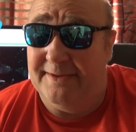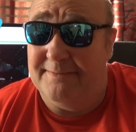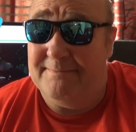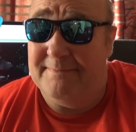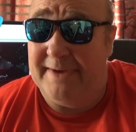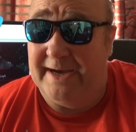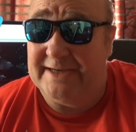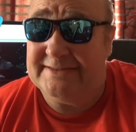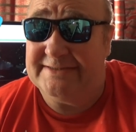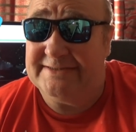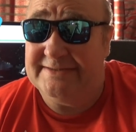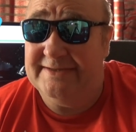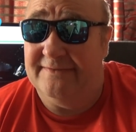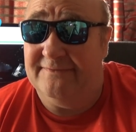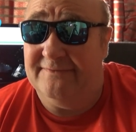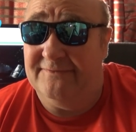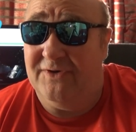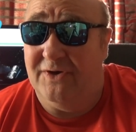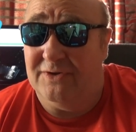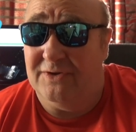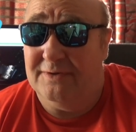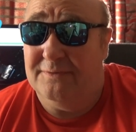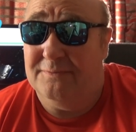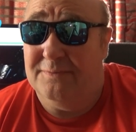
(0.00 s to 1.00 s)
the
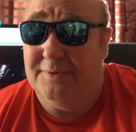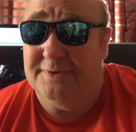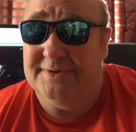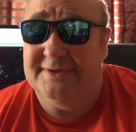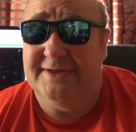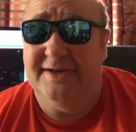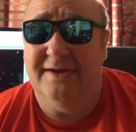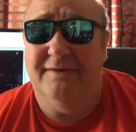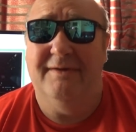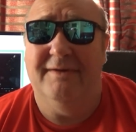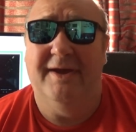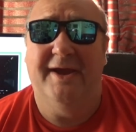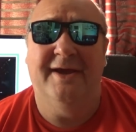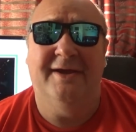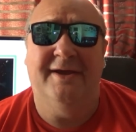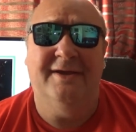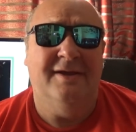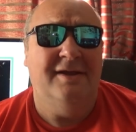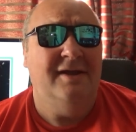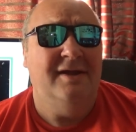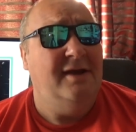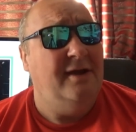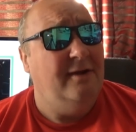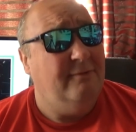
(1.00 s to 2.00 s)
massive Hollywood career
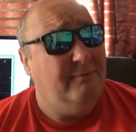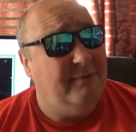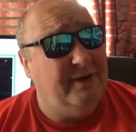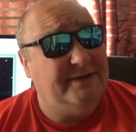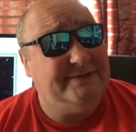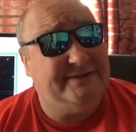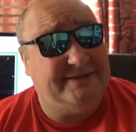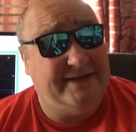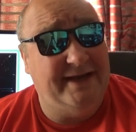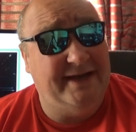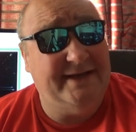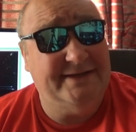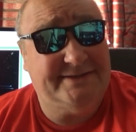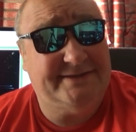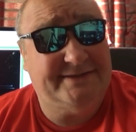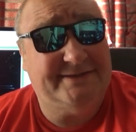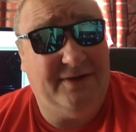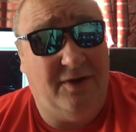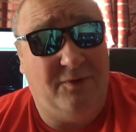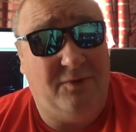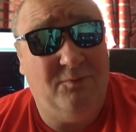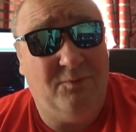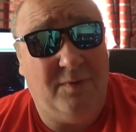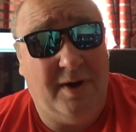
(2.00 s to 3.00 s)
which he has
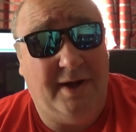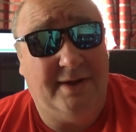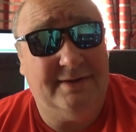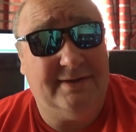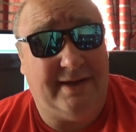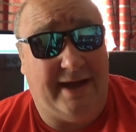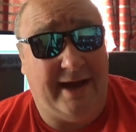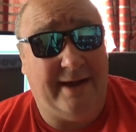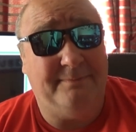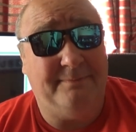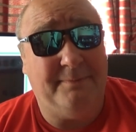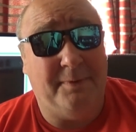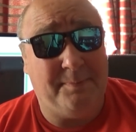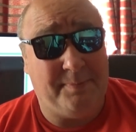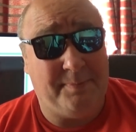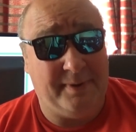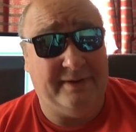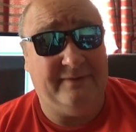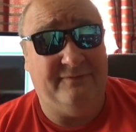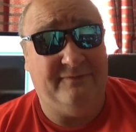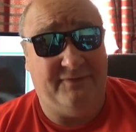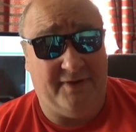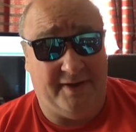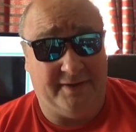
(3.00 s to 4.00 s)
done well I'm a
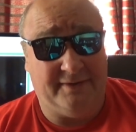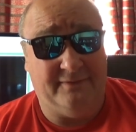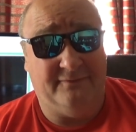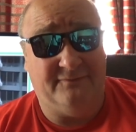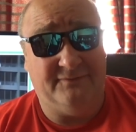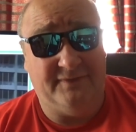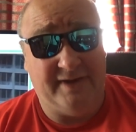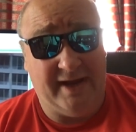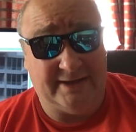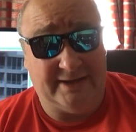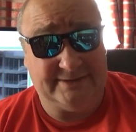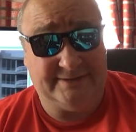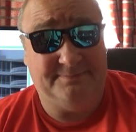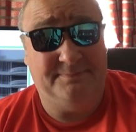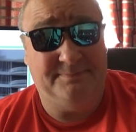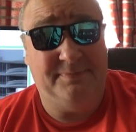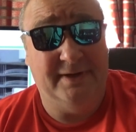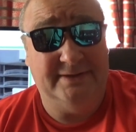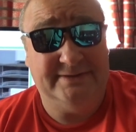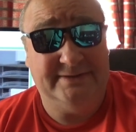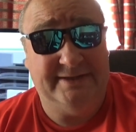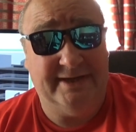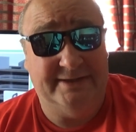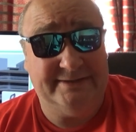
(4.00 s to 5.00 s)
big fan of Nash
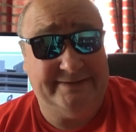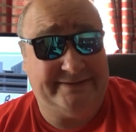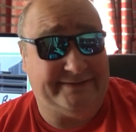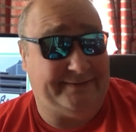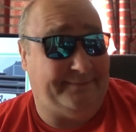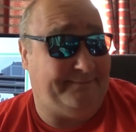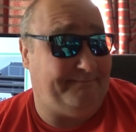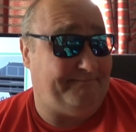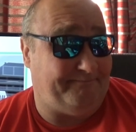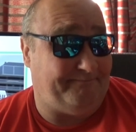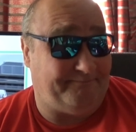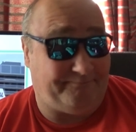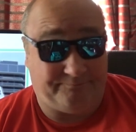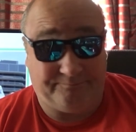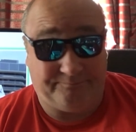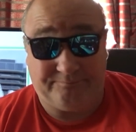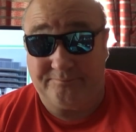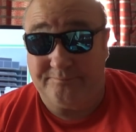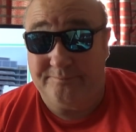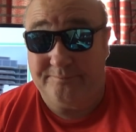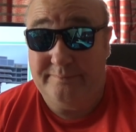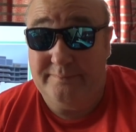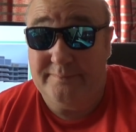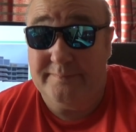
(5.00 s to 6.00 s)
Bridges
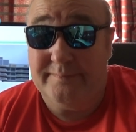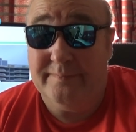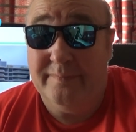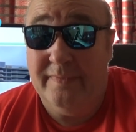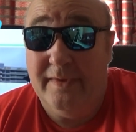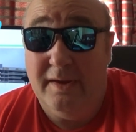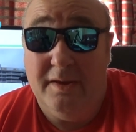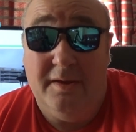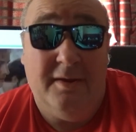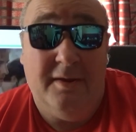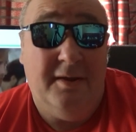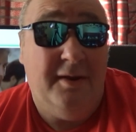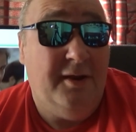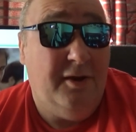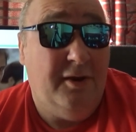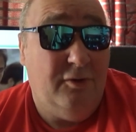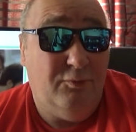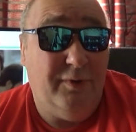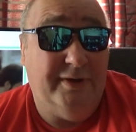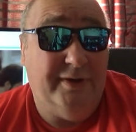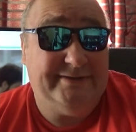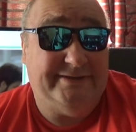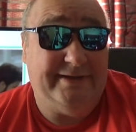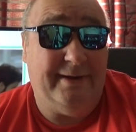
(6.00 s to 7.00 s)

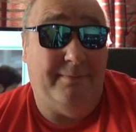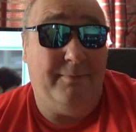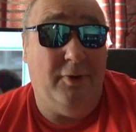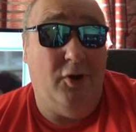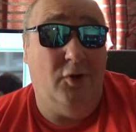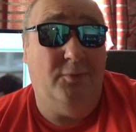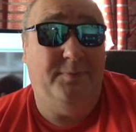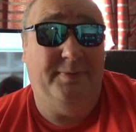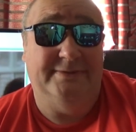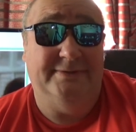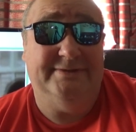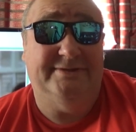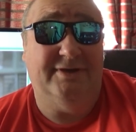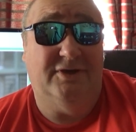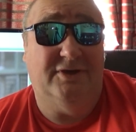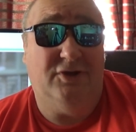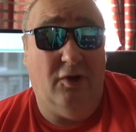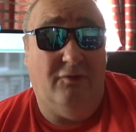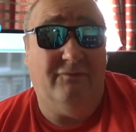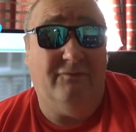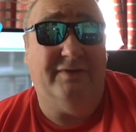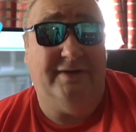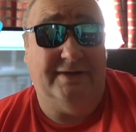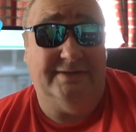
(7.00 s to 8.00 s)
which I'm hoping to
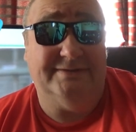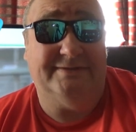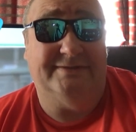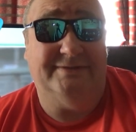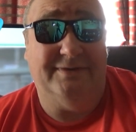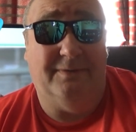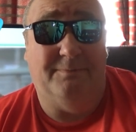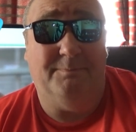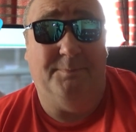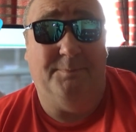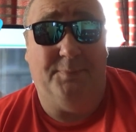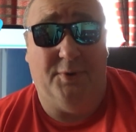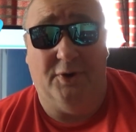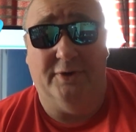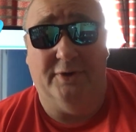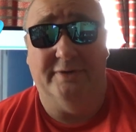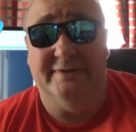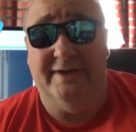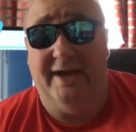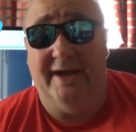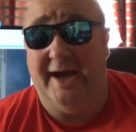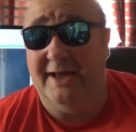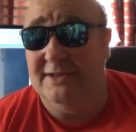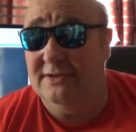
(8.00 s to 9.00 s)
cover at some
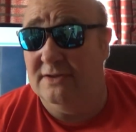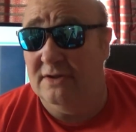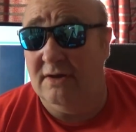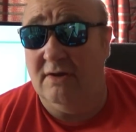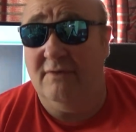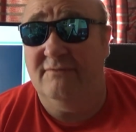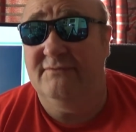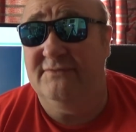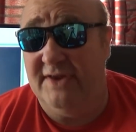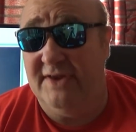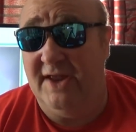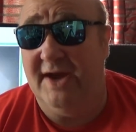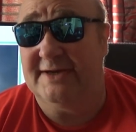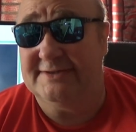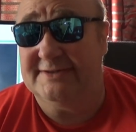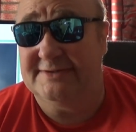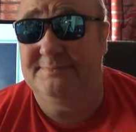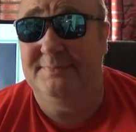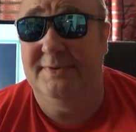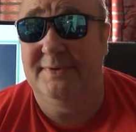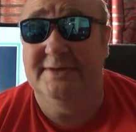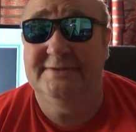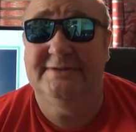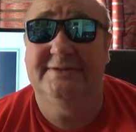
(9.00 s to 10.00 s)
point. I love
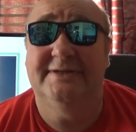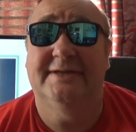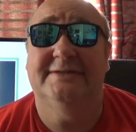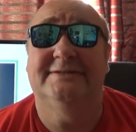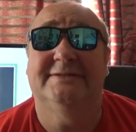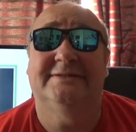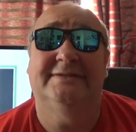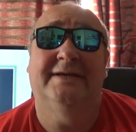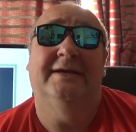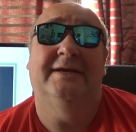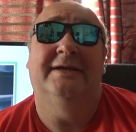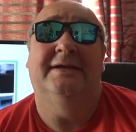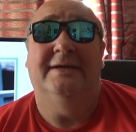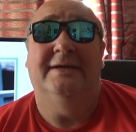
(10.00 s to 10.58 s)
Nash Bridges,